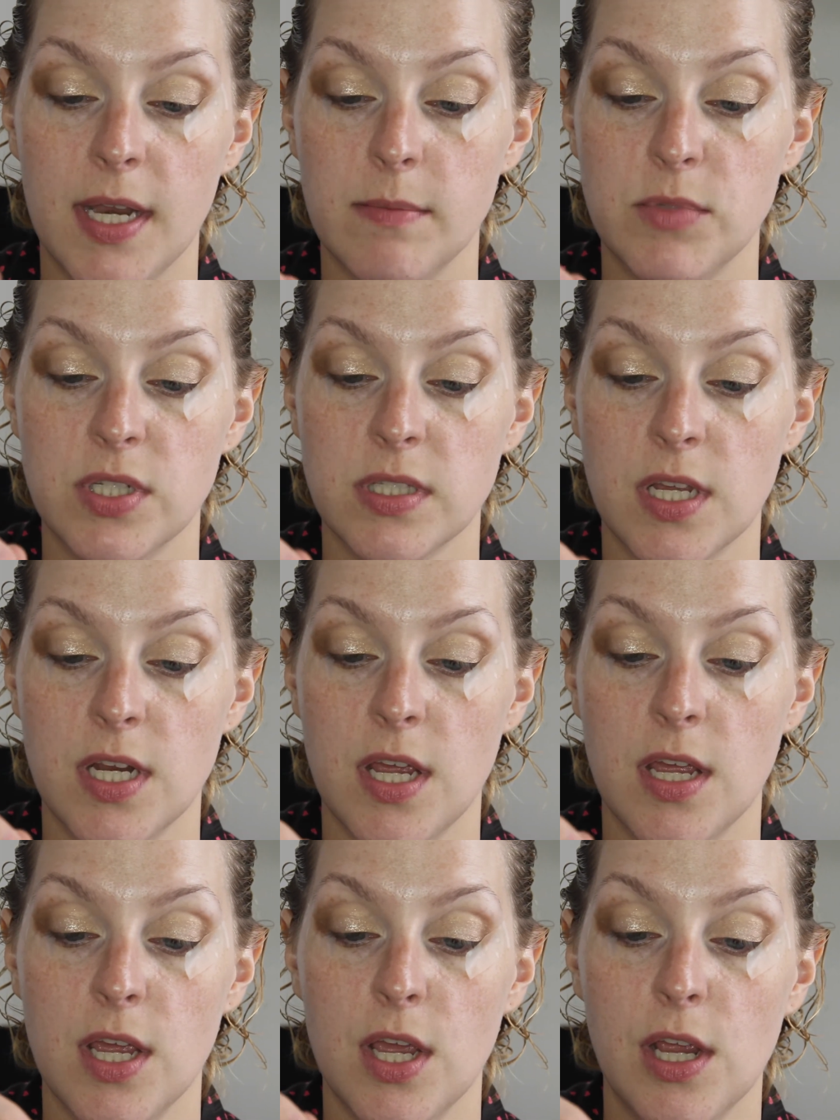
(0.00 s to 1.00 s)
and I'm just
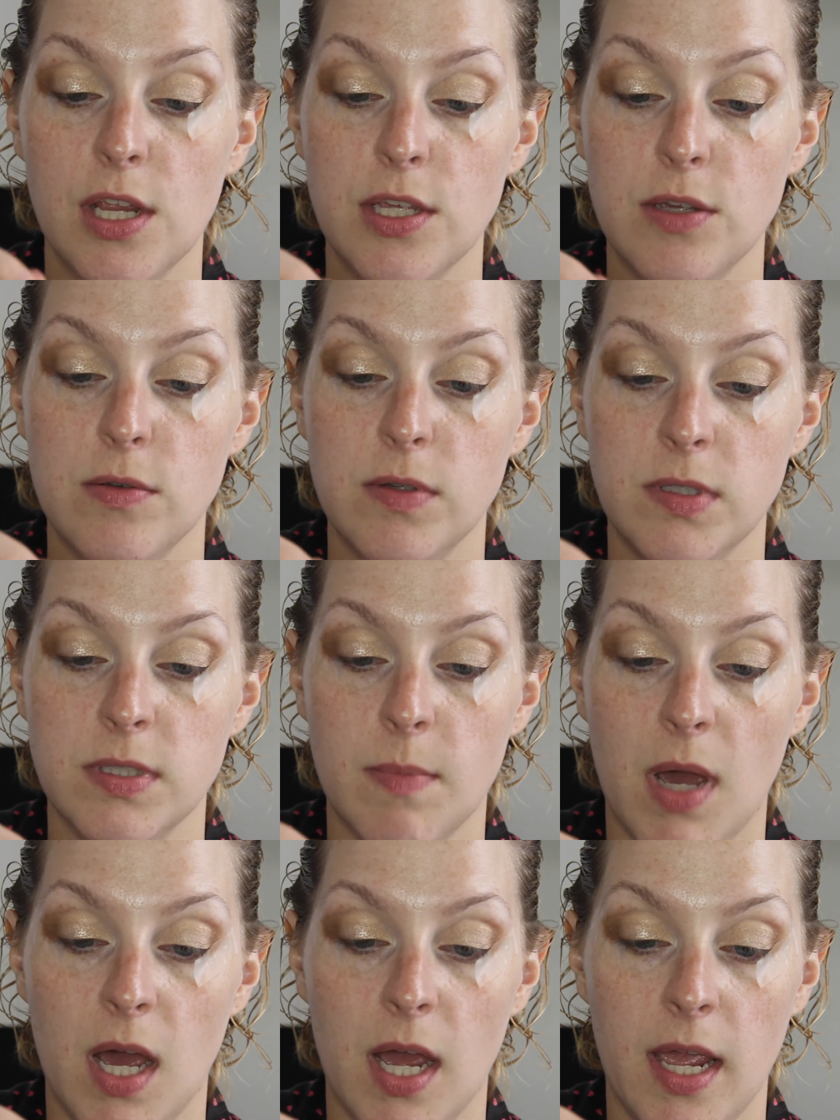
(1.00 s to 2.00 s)
gonna use
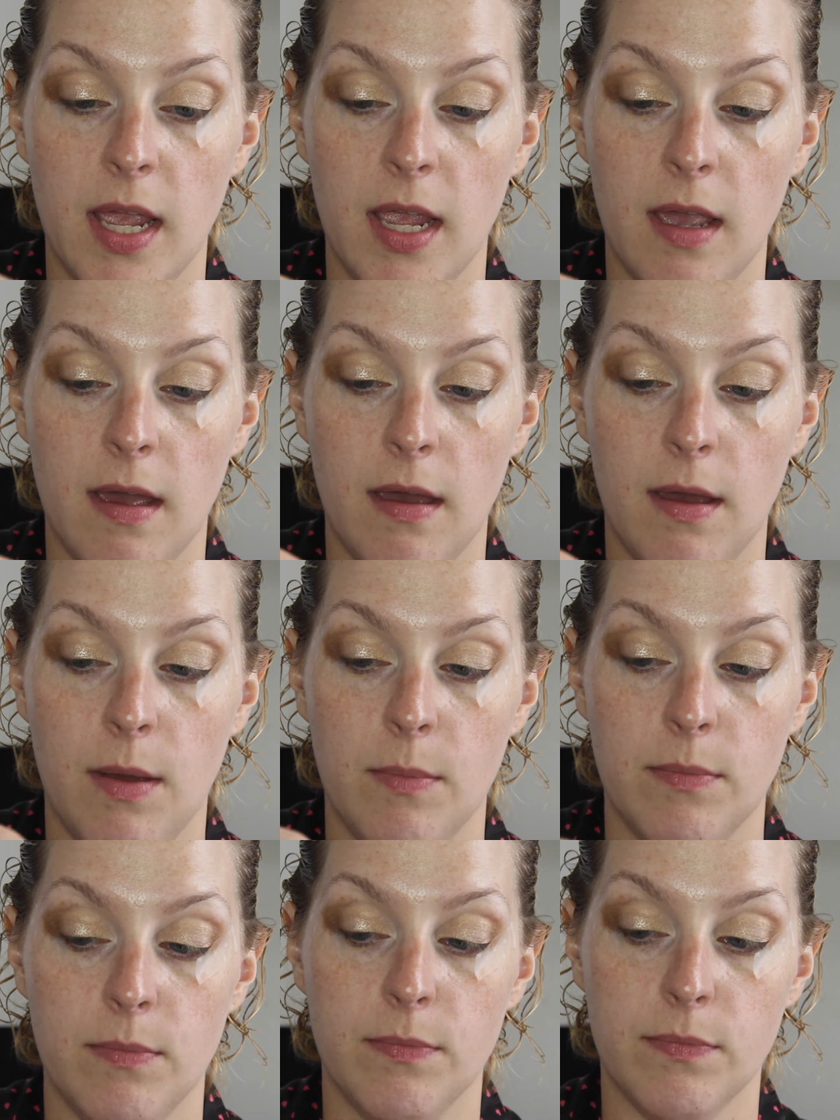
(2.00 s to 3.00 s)
my
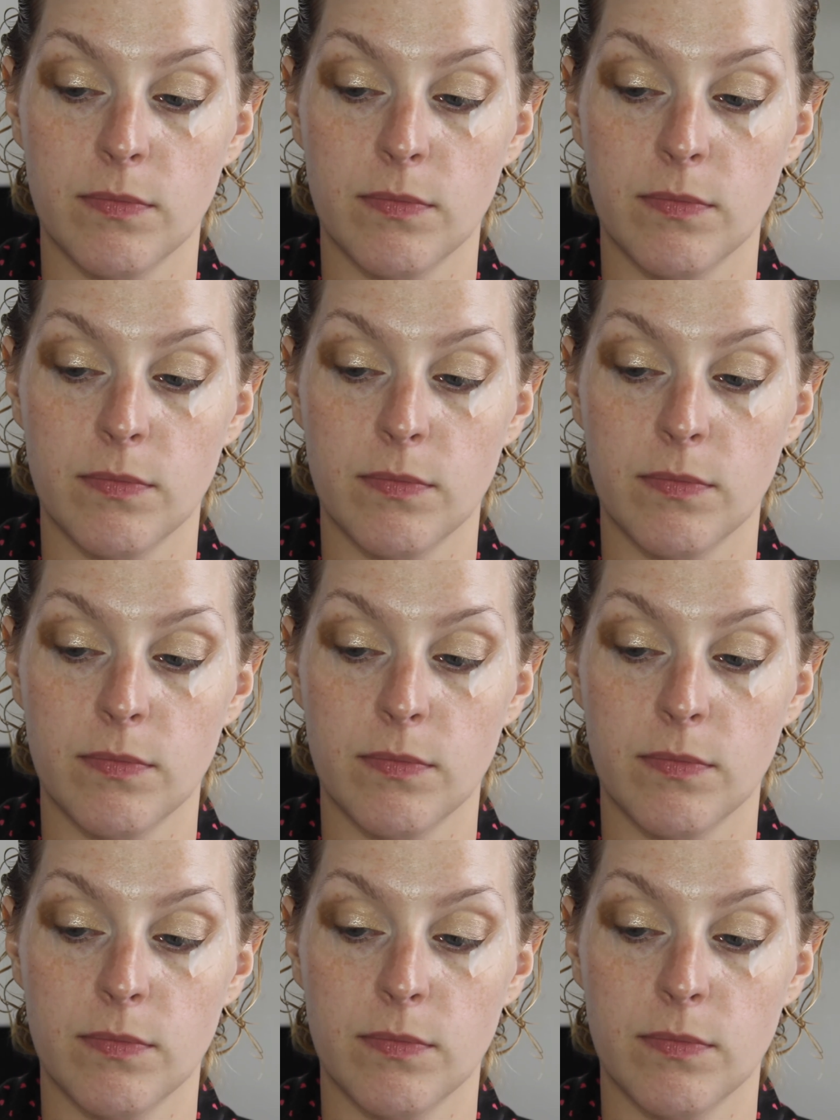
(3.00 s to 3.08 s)
um,